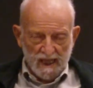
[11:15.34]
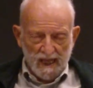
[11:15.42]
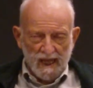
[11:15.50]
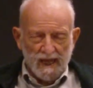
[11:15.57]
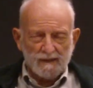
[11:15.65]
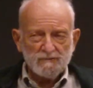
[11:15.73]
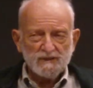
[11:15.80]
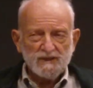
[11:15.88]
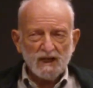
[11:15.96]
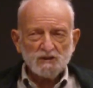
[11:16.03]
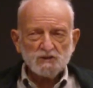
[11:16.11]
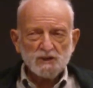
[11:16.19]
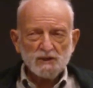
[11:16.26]
And
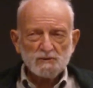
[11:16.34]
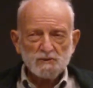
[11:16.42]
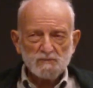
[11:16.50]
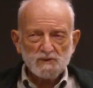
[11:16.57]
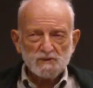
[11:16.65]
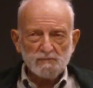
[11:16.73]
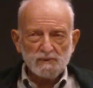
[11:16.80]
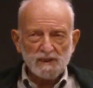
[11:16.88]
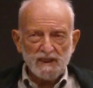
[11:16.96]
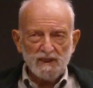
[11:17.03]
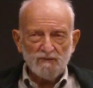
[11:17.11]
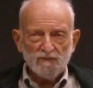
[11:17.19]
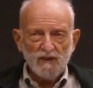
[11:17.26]
reductionism is the
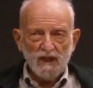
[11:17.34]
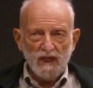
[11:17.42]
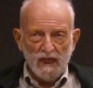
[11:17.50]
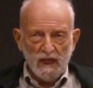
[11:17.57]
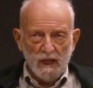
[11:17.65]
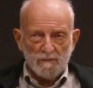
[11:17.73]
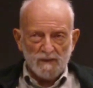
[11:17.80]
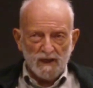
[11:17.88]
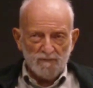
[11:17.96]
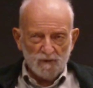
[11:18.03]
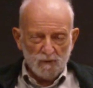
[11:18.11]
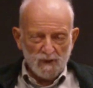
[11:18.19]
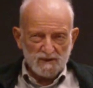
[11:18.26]
belief that
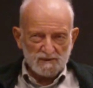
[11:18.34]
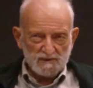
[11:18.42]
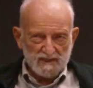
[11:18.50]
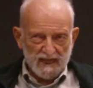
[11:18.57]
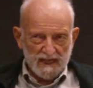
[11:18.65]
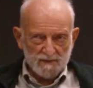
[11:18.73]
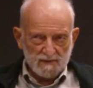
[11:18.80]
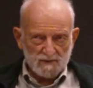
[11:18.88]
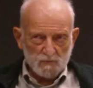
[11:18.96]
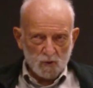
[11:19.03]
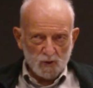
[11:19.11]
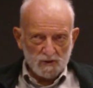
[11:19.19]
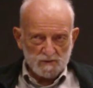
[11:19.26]
if you understand the
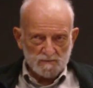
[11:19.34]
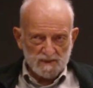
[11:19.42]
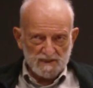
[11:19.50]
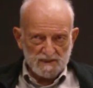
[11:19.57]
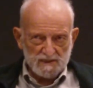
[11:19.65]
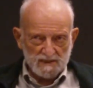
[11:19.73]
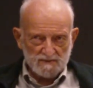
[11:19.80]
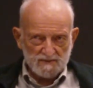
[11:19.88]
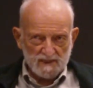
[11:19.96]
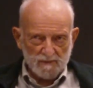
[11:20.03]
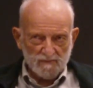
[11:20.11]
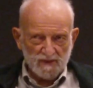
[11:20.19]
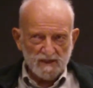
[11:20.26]
smallest pieces of
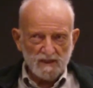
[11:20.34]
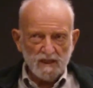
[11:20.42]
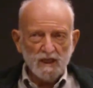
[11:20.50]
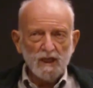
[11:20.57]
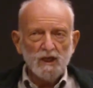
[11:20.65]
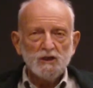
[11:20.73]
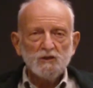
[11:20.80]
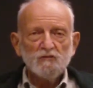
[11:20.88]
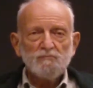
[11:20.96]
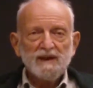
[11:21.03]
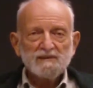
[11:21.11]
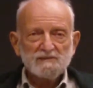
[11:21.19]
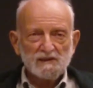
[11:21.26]
something, you've
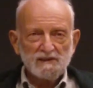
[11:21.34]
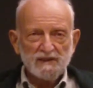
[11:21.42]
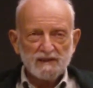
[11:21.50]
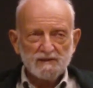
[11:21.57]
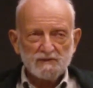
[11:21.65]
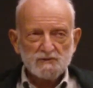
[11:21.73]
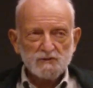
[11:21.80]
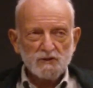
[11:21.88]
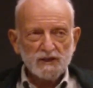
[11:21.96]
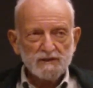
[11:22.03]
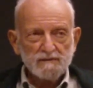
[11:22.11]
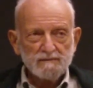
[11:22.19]
basically understood it.